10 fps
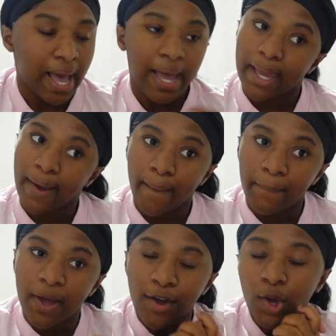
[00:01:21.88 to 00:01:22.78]
I
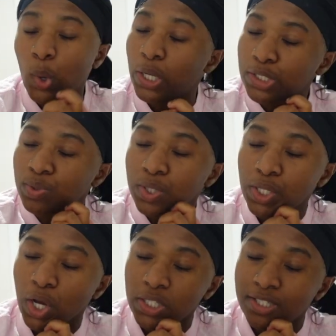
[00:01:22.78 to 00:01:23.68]
am going to New
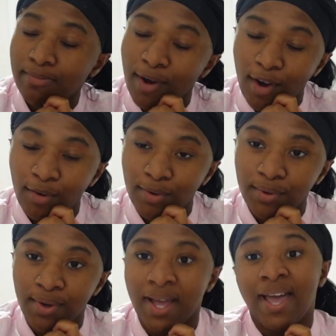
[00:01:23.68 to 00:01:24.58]
York
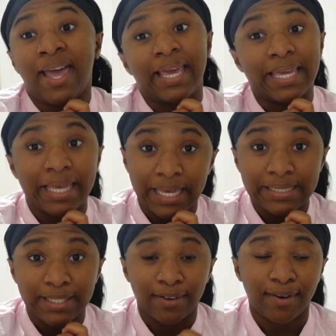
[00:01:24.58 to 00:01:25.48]
tomorrow.
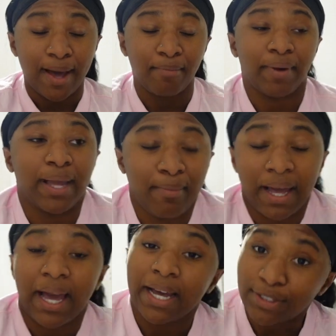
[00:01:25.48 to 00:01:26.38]
Yes, y'all, I'm bringing
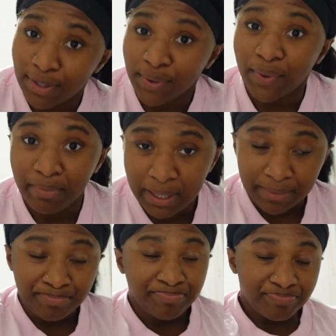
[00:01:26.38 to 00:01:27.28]
my goddaughter with me.
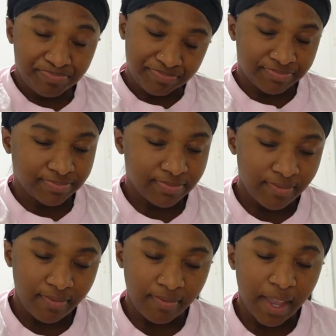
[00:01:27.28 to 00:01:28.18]

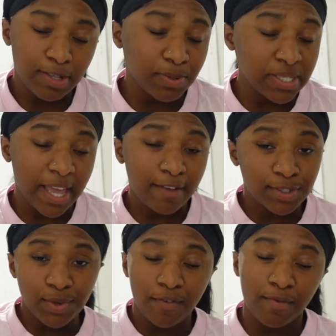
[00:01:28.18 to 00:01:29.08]
I'm supposed to have
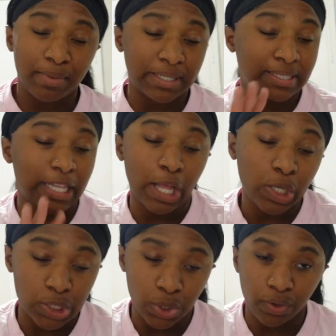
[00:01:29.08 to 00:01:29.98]
two of them, but
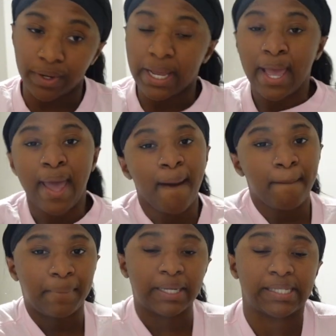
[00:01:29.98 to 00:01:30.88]
long story.
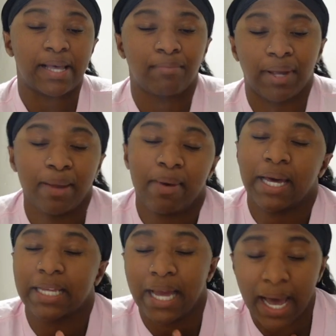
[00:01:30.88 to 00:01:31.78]
But I'm bringing
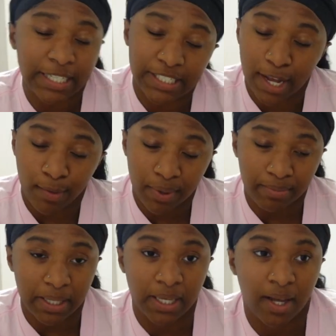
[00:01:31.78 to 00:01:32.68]
my godchild with
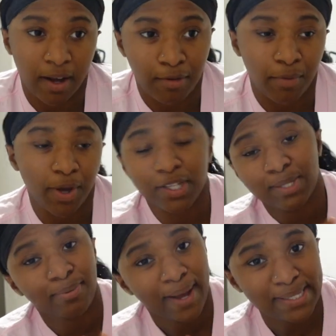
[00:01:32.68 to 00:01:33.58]
me. We are
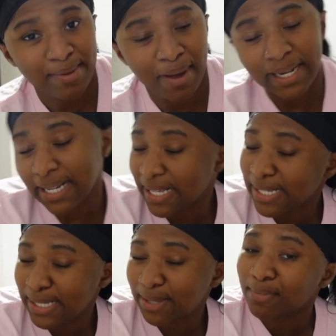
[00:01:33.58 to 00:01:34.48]
surprising my
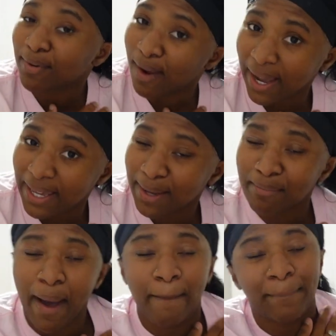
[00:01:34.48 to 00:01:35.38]
niece, Mariah,
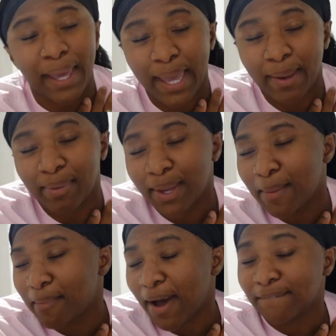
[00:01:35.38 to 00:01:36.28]
my
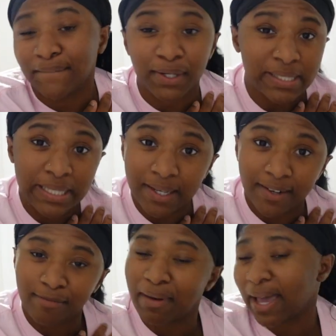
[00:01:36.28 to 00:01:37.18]
baby, my first
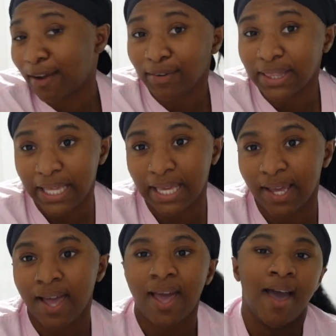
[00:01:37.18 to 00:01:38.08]
love, my
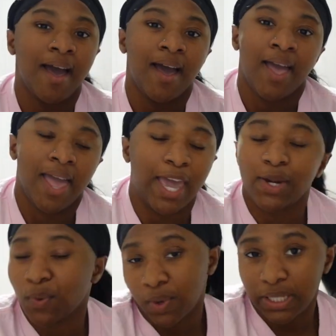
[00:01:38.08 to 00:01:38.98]
everything.
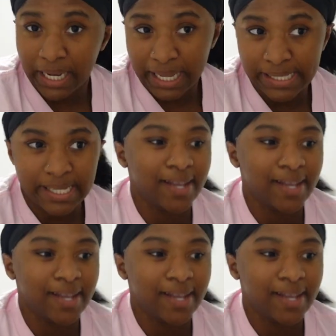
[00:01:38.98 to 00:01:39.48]
It all of that.